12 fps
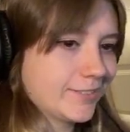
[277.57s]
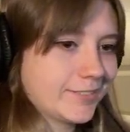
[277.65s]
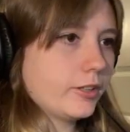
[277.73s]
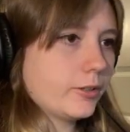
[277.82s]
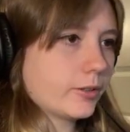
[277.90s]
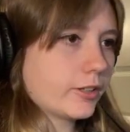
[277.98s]
How are
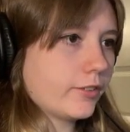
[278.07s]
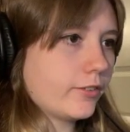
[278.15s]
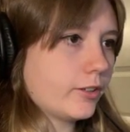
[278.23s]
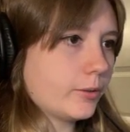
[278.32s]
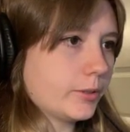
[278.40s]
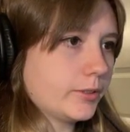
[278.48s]
the
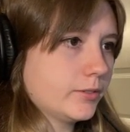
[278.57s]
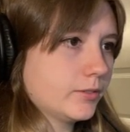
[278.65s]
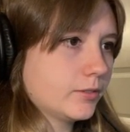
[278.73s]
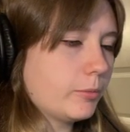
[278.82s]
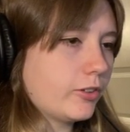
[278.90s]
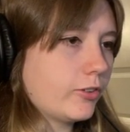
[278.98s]
orchids doing?
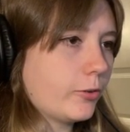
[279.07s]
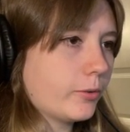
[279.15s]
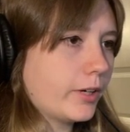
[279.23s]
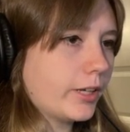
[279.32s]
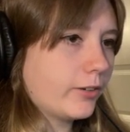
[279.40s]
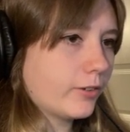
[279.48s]
We're up to
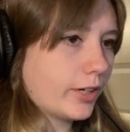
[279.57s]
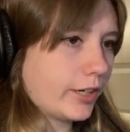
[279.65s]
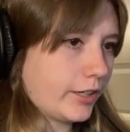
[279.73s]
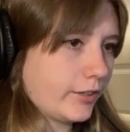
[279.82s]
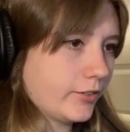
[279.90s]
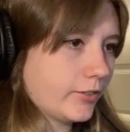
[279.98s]
20
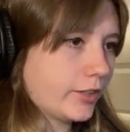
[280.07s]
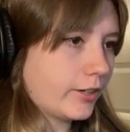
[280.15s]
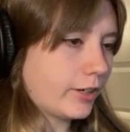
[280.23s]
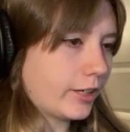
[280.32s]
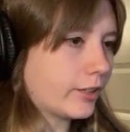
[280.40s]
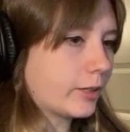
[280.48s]
grand
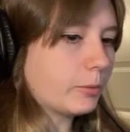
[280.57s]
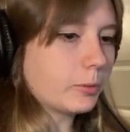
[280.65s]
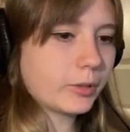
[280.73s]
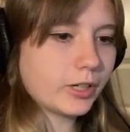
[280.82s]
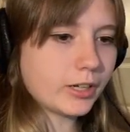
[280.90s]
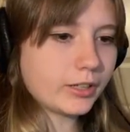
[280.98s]
theoretically, but
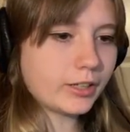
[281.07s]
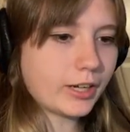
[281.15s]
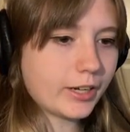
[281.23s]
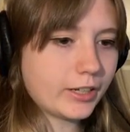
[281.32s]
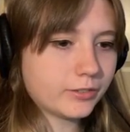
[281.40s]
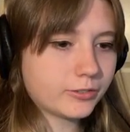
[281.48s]
we're not
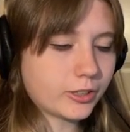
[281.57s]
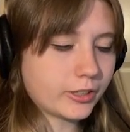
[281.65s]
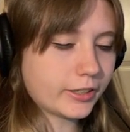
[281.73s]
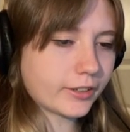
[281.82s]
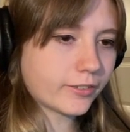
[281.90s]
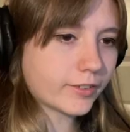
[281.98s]
high enough
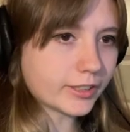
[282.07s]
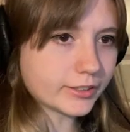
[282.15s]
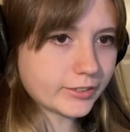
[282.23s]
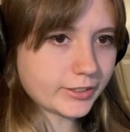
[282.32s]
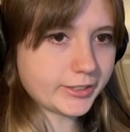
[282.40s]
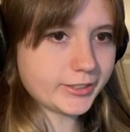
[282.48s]
gardening
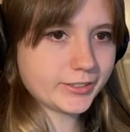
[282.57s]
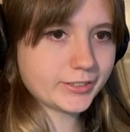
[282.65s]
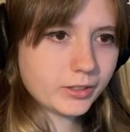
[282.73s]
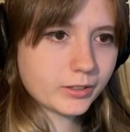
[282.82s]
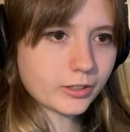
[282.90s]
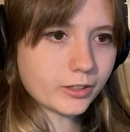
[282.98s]
skill to.
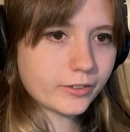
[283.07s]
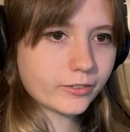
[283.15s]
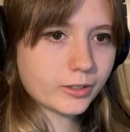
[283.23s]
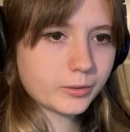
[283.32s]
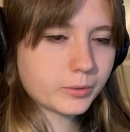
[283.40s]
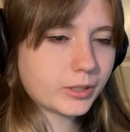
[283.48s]
Well, gardening
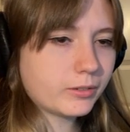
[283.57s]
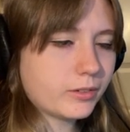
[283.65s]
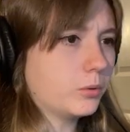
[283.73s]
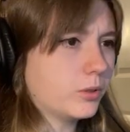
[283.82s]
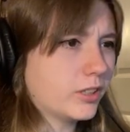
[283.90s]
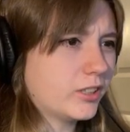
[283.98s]
skill we're at
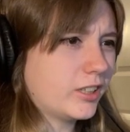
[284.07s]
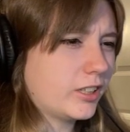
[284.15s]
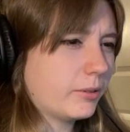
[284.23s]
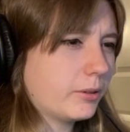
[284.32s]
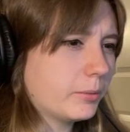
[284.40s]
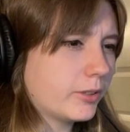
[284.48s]
4.
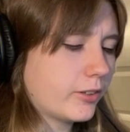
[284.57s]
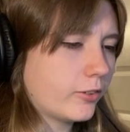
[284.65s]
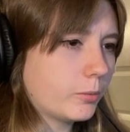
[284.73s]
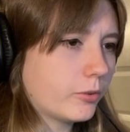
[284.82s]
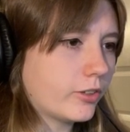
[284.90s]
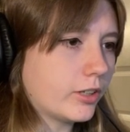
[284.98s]
Oh, we won't be able
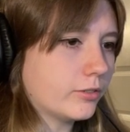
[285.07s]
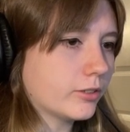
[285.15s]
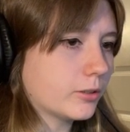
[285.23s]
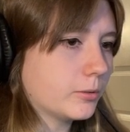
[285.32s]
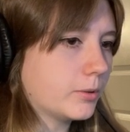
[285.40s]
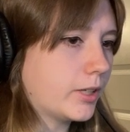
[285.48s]
to supercell
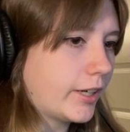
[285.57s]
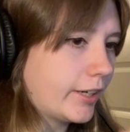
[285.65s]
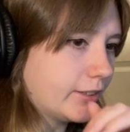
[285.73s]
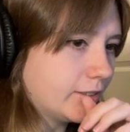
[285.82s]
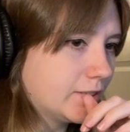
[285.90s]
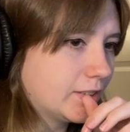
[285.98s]
for a
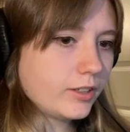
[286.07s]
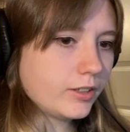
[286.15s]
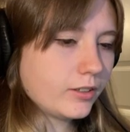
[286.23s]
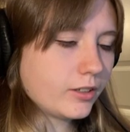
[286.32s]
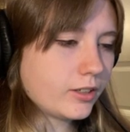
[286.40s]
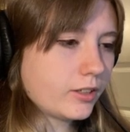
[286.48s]
while.
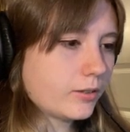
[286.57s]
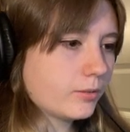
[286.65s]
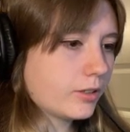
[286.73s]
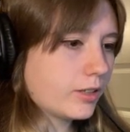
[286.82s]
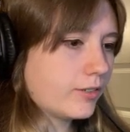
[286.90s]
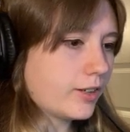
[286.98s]
Still,
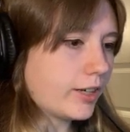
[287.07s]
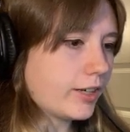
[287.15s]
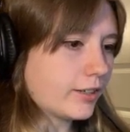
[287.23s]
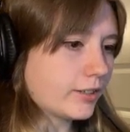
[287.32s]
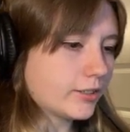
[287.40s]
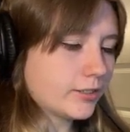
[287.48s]
really
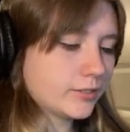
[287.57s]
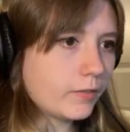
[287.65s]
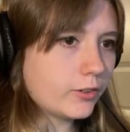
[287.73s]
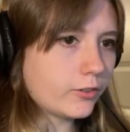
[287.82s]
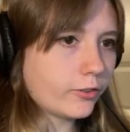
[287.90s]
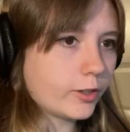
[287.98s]
tired. What if
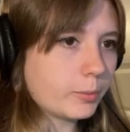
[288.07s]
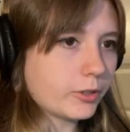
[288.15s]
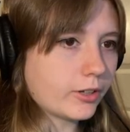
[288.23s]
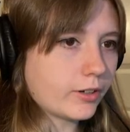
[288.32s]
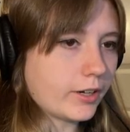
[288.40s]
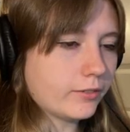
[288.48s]
I just sleep on
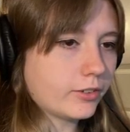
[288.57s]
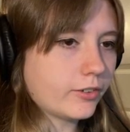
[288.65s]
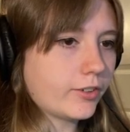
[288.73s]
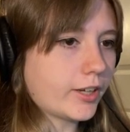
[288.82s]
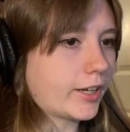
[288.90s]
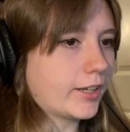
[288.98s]
the ground for a
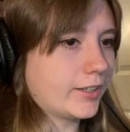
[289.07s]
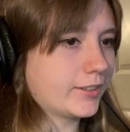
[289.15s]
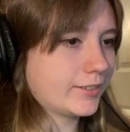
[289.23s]
second?